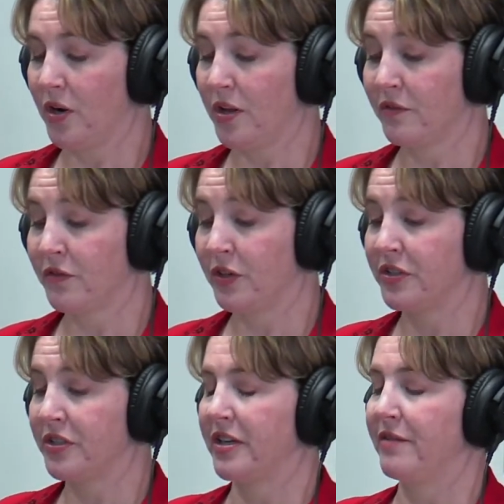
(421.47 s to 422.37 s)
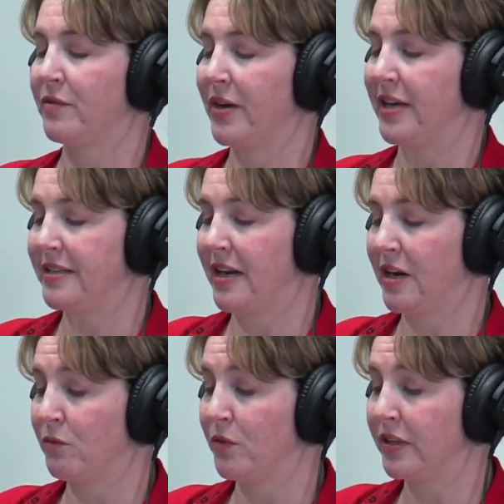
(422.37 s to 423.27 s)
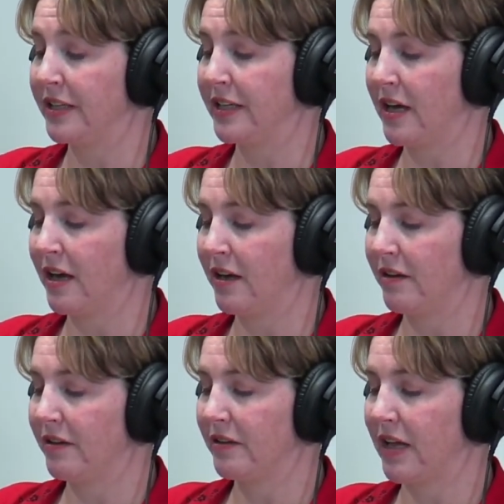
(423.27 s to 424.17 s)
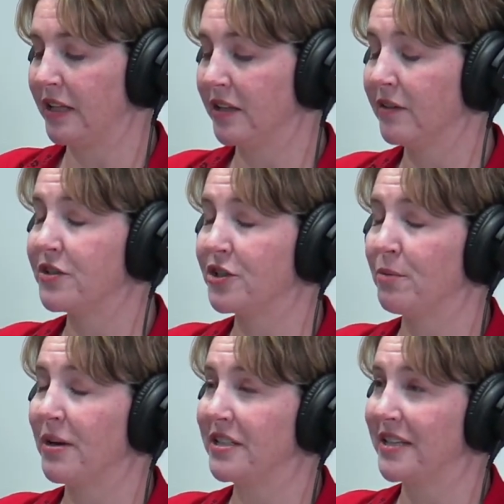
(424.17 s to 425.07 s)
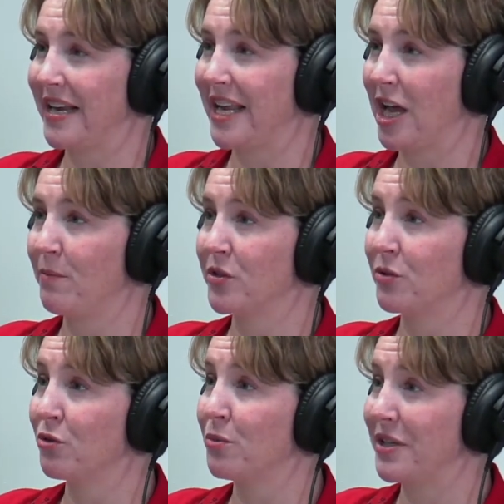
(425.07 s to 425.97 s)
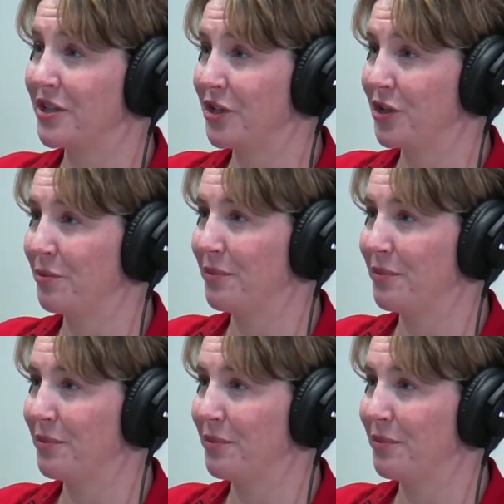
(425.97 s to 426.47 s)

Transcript: of the first giveaways that I really, I loved so much that I kept was a Rubik's Cube.